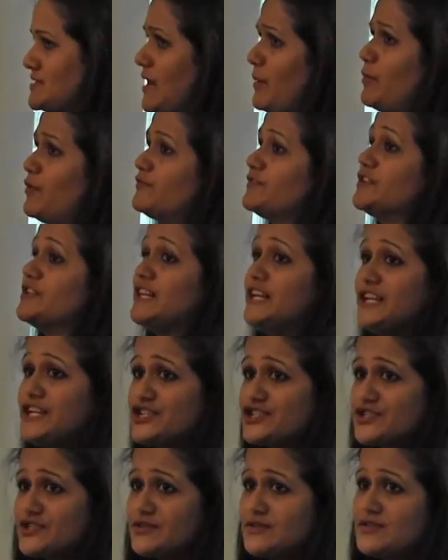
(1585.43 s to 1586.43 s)
some of the
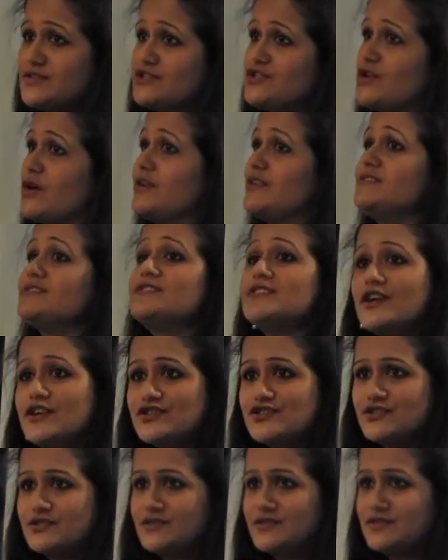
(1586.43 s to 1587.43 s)
deletions or
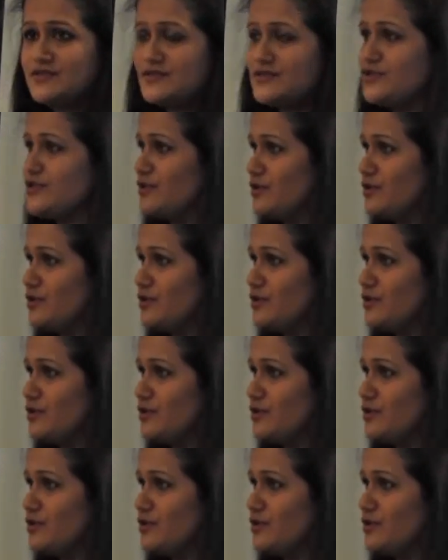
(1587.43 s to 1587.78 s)
insertions,